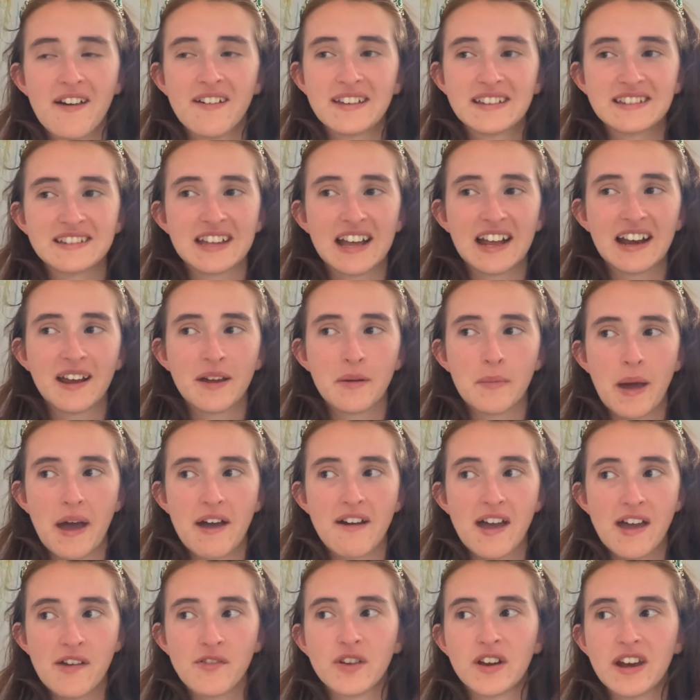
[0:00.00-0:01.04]
It's telling about
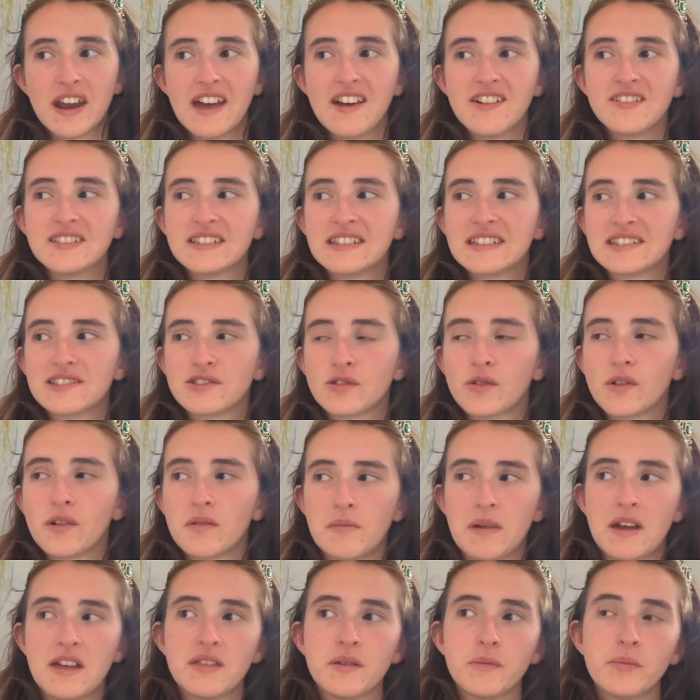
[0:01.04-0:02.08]
everyone else. It's talking
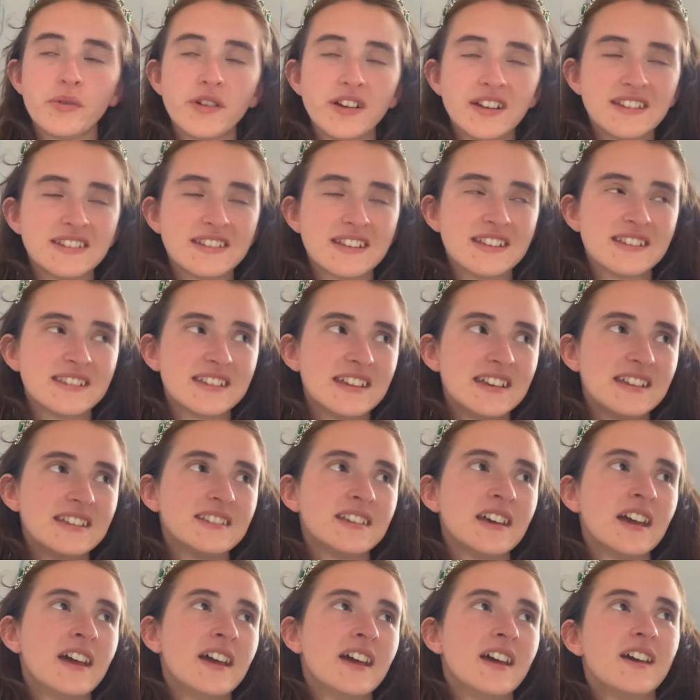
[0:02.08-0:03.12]
about the priestesses,
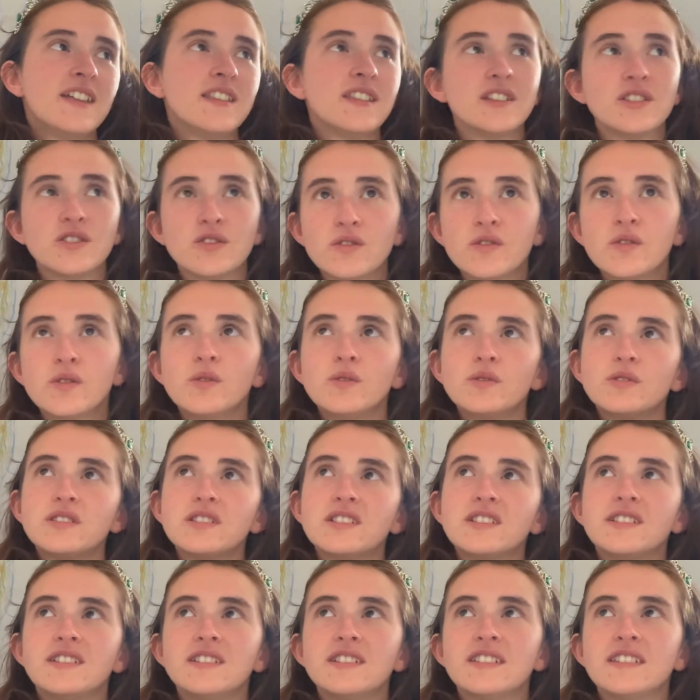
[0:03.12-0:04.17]
the
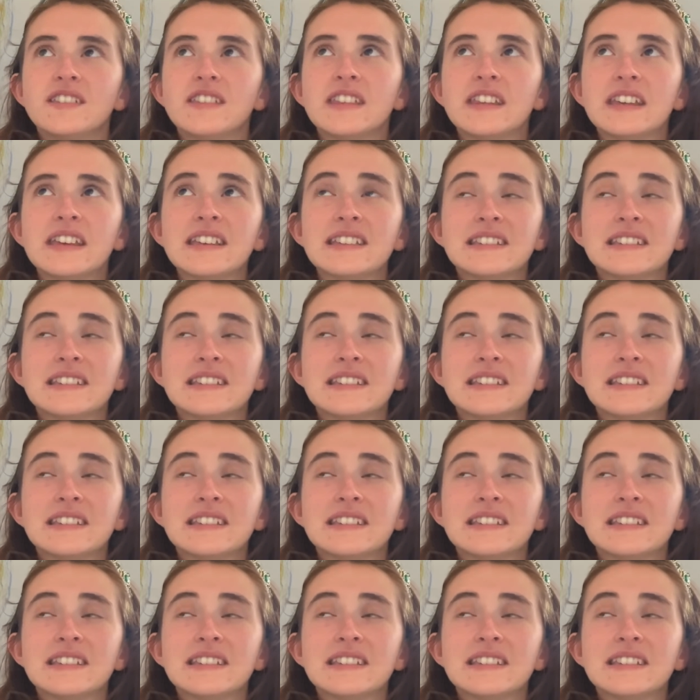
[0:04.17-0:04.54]
daughters, the